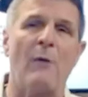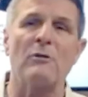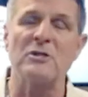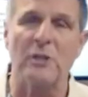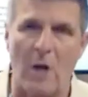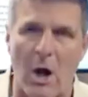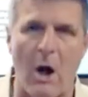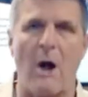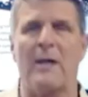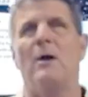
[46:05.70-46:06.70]
hours
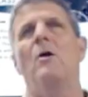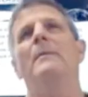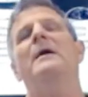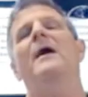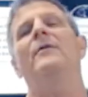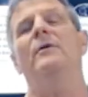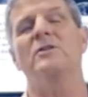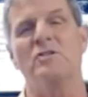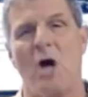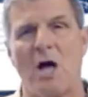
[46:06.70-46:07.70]
long. Oh my God, they're
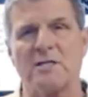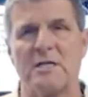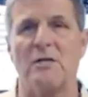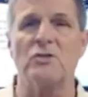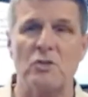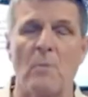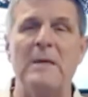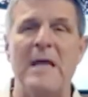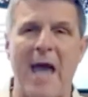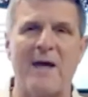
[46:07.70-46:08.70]
exhausting and so
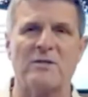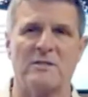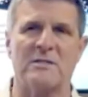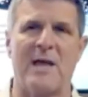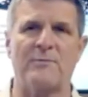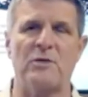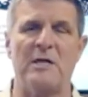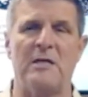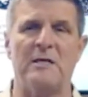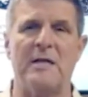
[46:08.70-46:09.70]
many action steps you
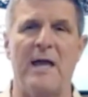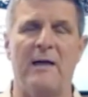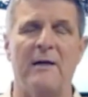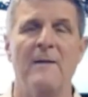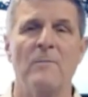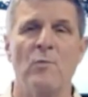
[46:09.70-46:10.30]
need to take.